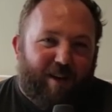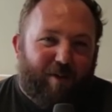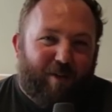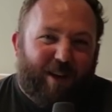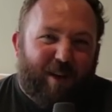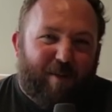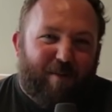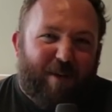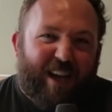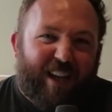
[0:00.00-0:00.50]
When
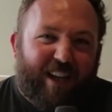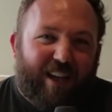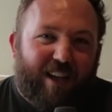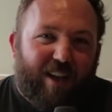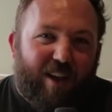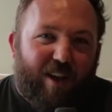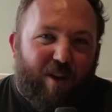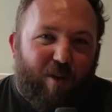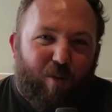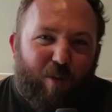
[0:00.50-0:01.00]
we come
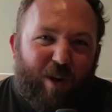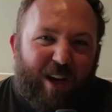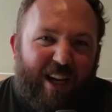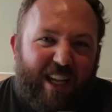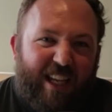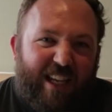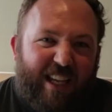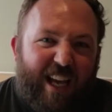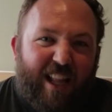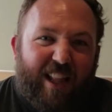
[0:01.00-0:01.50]
back, we're
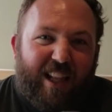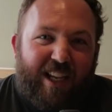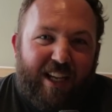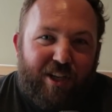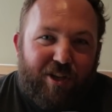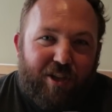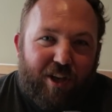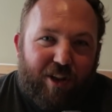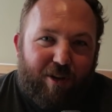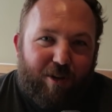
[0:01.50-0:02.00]
going to yell at
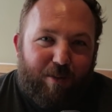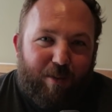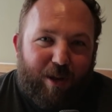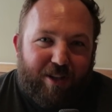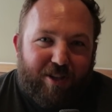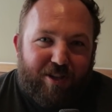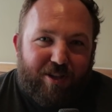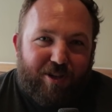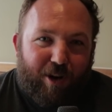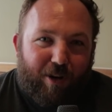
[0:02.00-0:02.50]
each other
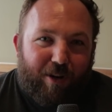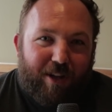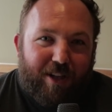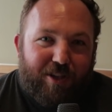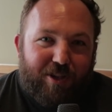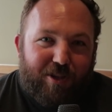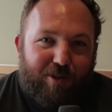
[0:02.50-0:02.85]
about starting